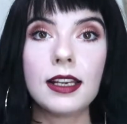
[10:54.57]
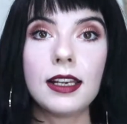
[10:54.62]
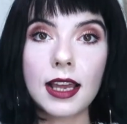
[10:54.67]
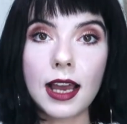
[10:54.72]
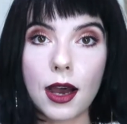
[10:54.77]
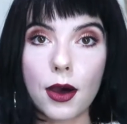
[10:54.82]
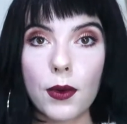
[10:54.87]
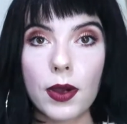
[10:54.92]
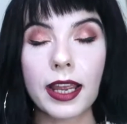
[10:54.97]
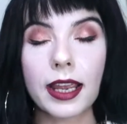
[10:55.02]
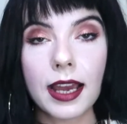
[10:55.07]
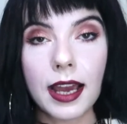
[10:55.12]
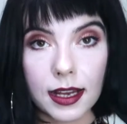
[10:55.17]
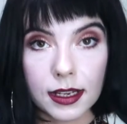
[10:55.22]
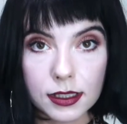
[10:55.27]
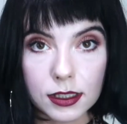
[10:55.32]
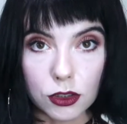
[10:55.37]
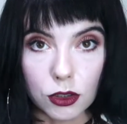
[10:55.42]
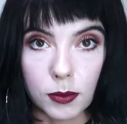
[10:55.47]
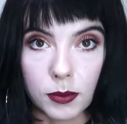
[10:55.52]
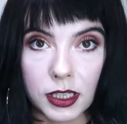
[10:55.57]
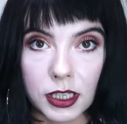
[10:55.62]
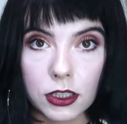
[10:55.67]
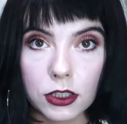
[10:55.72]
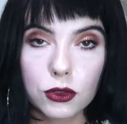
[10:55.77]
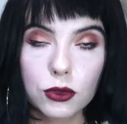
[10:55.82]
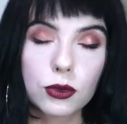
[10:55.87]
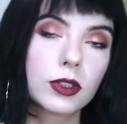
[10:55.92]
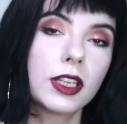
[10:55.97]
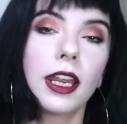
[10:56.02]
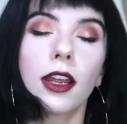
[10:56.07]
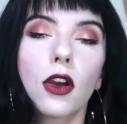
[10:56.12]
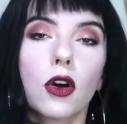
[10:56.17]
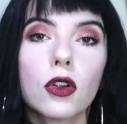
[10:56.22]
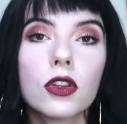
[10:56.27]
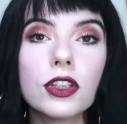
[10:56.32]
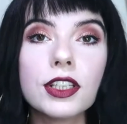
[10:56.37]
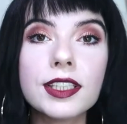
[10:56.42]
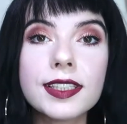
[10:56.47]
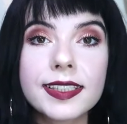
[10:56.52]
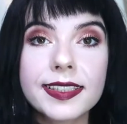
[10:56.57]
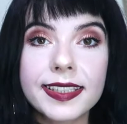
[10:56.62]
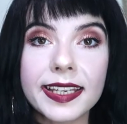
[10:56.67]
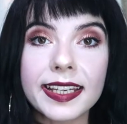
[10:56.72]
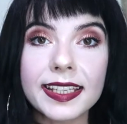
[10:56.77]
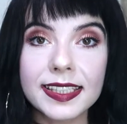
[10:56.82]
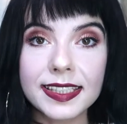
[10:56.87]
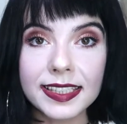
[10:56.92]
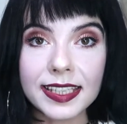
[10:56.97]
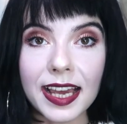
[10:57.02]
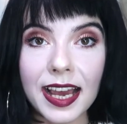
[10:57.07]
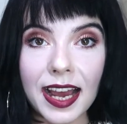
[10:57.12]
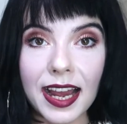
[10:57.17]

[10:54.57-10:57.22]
allow a customer to take only six